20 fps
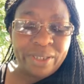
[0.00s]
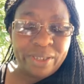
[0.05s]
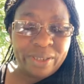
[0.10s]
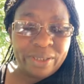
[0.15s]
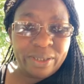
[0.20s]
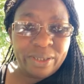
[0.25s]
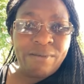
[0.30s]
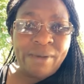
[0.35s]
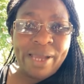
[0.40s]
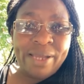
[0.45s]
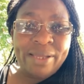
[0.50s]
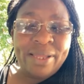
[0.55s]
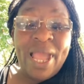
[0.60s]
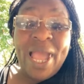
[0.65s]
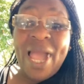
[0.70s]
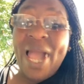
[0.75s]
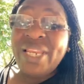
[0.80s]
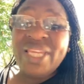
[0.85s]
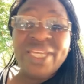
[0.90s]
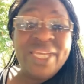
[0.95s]
it, right?
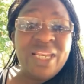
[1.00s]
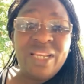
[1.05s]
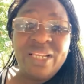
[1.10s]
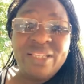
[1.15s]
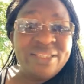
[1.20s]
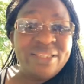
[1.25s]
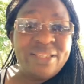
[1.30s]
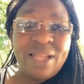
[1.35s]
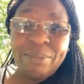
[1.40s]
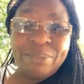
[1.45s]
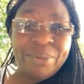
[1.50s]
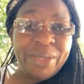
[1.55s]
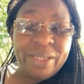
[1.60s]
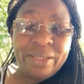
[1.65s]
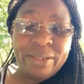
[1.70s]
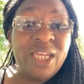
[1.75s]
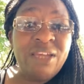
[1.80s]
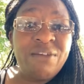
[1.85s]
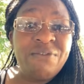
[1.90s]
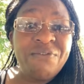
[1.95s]
And he cannot stop
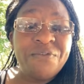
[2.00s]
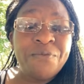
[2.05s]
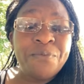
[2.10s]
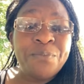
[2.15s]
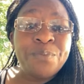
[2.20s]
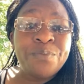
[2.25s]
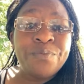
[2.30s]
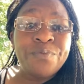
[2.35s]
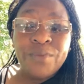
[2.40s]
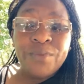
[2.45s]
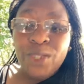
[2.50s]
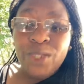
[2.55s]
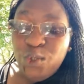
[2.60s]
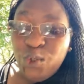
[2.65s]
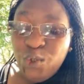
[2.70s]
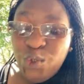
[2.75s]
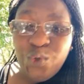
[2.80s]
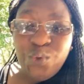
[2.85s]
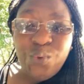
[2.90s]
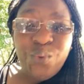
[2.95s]
it if
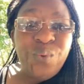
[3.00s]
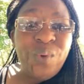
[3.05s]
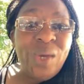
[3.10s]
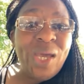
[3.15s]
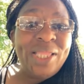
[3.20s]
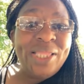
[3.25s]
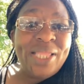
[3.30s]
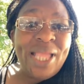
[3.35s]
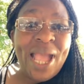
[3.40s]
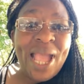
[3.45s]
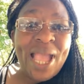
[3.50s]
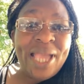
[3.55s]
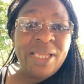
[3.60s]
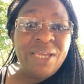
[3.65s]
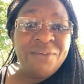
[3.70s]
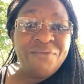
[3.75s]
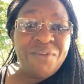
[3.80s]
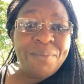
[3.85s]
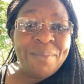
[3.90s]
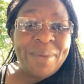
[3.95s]
you and I
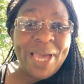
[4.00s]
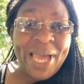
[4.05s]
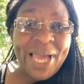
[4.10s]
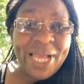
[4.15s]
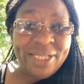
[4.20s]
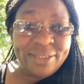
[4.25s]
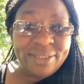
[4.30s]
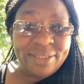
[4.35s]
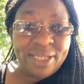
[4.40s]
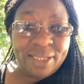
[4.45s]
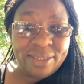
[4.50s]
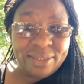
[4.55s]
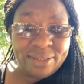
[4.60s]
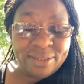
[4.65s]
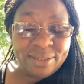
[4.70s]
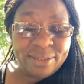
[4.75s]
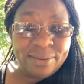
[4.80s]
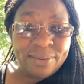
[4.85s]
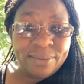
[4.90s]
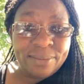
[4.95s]
give him
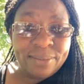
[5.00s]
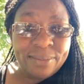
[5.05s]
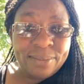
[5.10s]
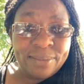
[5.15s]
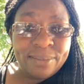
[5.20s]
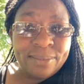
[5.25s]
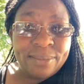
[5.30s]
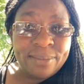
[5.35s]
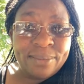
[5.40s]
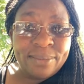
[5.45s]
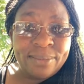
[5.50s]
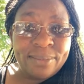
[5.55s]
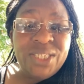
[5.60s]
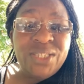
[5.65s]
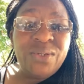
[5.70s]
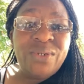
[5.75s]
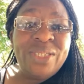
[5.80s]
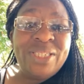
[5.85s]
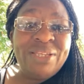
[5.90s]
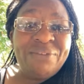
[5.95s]
access.
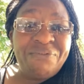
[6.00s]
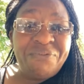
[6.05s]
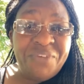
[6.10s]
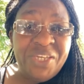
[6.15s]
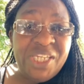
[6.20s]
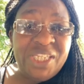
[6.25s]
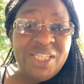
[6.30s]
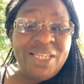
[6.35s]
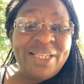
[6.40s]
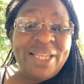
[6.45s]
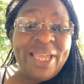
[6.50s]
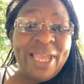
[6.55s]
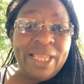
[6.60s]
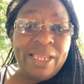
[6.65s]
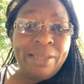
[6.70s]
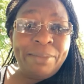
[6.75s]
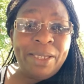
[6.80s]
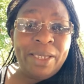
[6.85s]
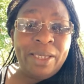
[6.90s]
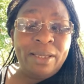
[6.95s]
So the defeated
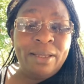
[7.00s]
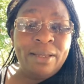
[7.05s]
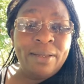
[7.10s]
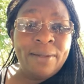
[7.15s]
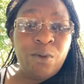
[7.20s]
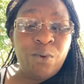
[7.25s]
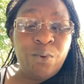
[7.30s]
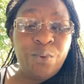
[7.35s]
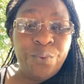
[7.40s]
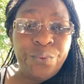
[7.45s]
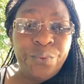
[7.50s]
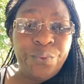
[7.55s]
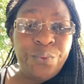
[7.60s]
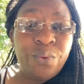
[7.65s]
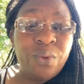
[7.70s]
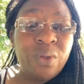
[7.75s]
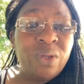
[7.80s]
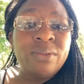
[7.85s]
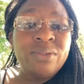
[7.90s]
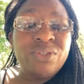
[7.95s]
enemy,
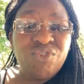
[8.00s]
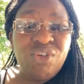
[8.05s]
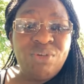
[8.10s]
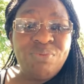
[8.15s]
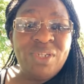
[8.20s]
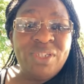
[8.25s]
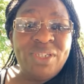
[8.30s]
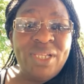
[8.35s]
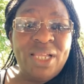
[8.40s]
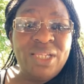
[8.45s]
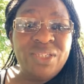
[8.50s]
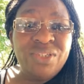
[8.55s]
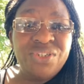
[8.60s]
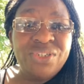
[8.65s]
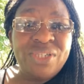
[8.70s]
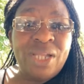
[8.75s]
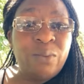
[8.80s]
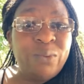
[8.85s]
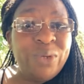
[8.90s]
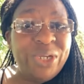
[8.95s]
who scripture tells
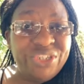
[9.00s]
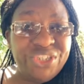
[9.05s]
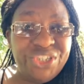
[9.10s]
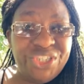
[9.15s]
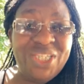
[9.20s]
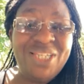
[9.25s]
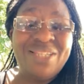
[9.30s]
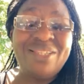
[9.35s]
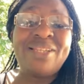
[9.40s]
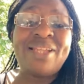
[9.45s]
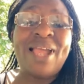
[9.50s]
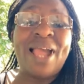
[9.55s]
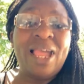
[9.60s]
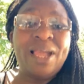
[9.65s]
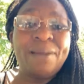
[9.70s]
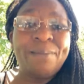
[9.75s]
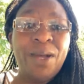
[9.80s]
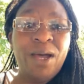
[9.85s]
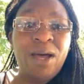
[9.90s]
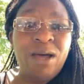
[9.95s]
us that we are seated high
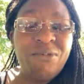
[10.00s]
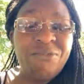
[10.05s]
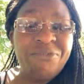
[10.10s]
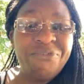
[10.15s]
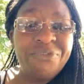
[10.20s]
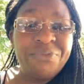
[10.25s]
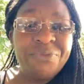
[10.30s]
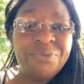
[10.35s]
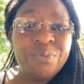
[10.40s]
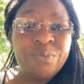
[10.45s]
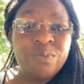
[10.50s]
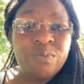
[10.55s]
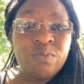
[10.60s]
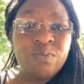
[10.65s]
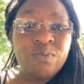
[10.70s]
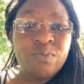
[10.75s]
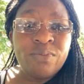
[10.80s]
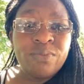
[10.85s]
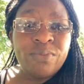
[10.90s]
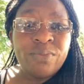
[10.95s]
above,
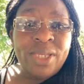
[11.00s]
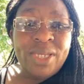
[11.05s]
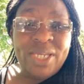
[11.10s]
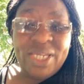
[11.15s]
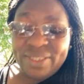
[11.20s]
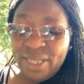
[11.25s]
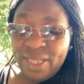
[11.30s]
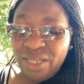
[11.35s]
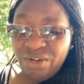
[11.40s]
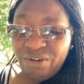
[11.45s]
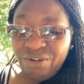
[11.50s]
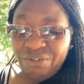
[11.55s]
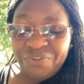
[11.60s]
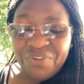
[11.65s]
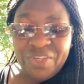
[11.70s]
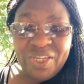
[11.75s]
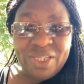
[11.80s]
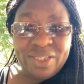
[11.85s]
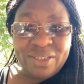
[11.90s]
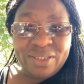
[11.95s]
he's under our
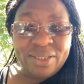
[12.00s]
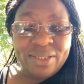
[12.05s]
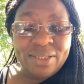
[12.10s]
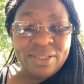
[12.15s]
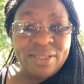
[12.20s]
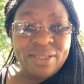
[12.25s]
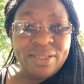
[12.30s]
feet,